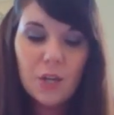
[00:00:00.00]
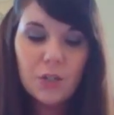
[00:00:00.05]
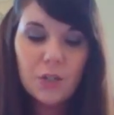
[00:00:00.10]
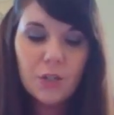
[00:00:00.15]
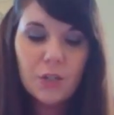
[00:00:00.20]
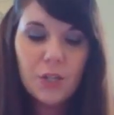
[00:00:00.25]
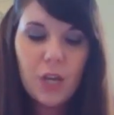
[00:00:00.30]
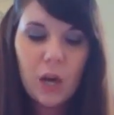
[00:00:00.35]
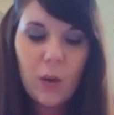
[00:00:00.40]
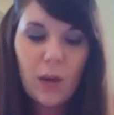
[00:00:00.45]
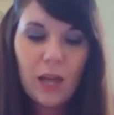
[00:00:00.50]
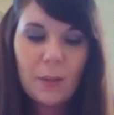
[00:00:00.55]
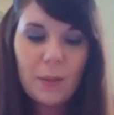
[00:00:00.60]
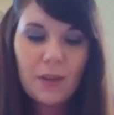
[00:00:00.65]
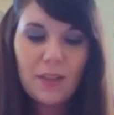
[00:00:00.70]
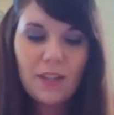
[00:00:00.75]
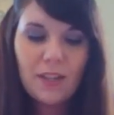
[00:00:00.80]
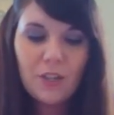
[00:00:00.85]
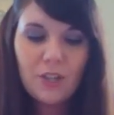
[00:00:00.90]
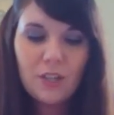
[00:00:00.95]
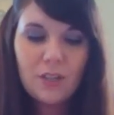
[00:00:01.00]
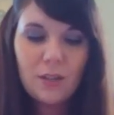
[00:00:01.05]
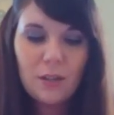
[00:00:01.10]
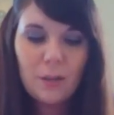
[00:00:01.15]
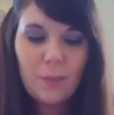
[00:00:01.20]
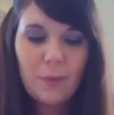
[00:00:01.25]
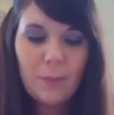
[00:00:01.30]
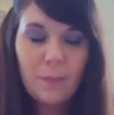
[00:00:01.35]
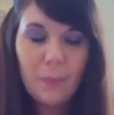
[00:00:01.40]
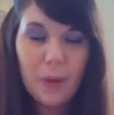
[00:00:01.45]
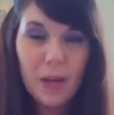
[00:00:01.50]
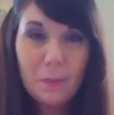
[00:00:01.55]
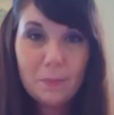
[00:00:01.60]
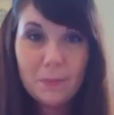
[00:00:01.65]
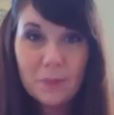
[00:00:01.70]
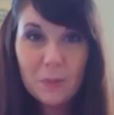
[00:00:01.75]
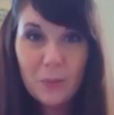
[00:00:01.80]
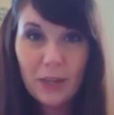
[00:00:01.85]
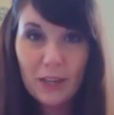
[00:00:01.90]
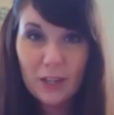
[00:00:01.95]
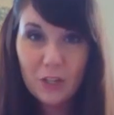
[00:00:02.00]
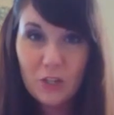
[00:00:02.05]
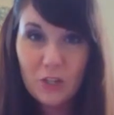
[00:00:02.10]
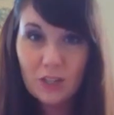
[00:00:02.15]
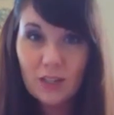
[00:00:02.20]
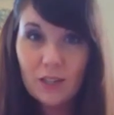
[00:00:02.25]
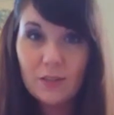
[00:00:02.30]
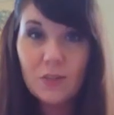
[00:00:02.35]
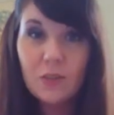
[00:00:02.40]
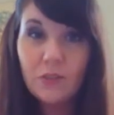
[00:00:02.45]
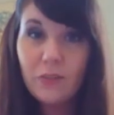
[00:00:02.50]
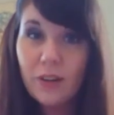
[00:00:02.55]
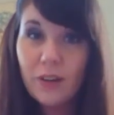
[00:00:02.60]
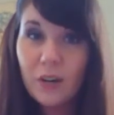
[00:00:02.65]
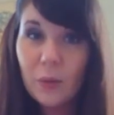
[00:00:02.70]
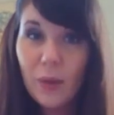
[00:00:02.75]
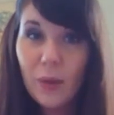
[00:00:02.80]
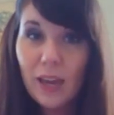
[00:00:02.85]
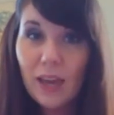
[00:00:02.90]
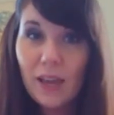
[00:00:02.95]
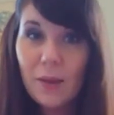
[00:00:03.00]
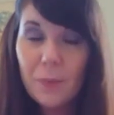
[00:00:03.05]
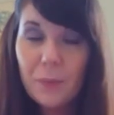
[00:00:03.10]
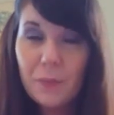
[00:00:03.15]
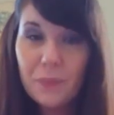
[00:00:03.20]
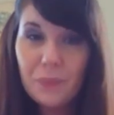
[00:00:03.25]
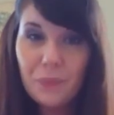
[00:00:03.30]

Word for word: So um, I think she's a little bit bummed because she lives so far away,